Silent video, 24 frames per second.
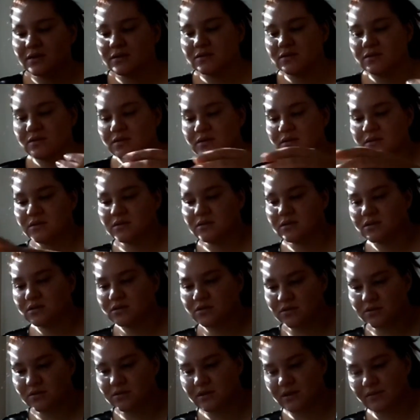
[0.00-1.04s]
So this is the
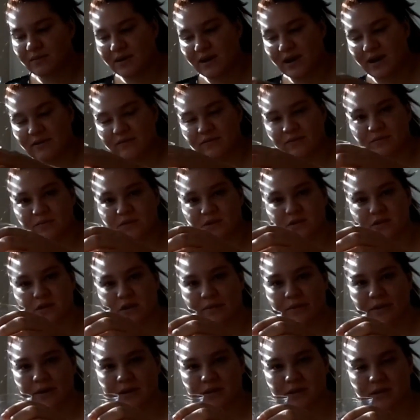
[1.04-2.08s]
juice that we have from the
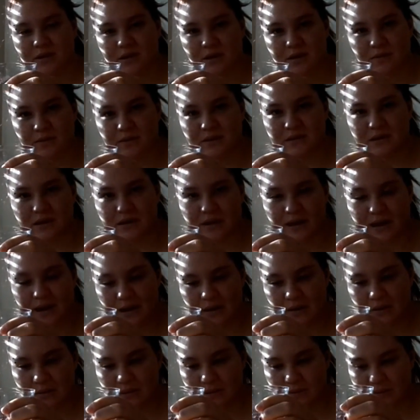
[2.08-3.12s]
strawberries and kiwis that I had
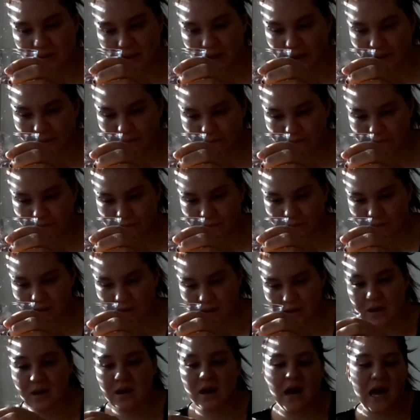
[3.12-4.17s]
on the plate.
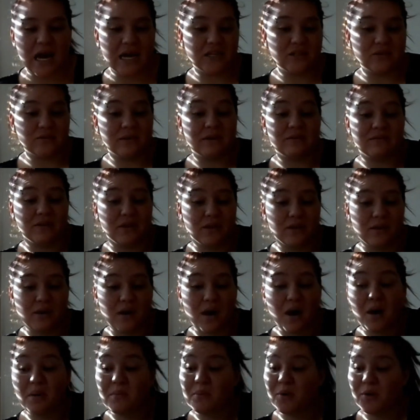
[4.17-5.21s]
I do have a
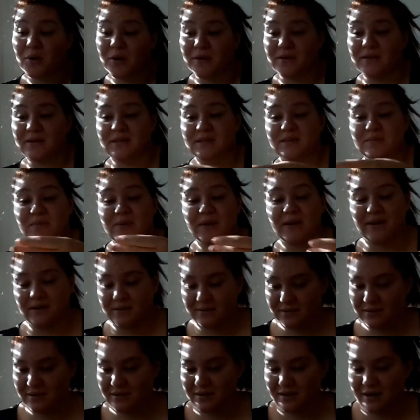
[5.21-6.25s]
lot more on this plate.
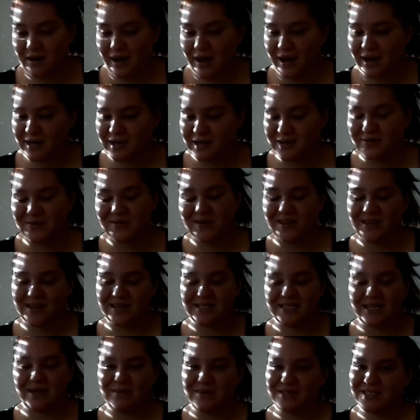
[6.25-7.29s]
I didn't realize
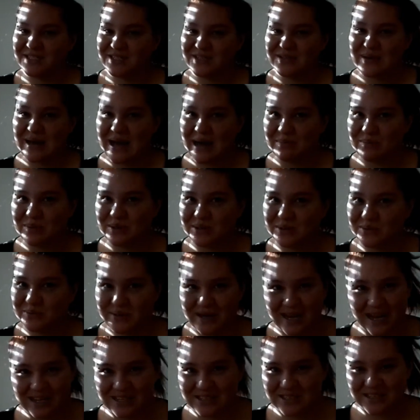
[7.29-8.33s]
how much 2 apples would
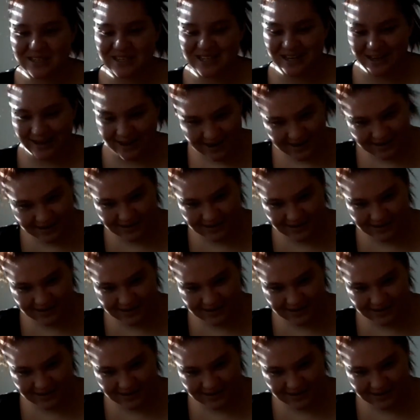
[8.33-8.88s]
actually cut.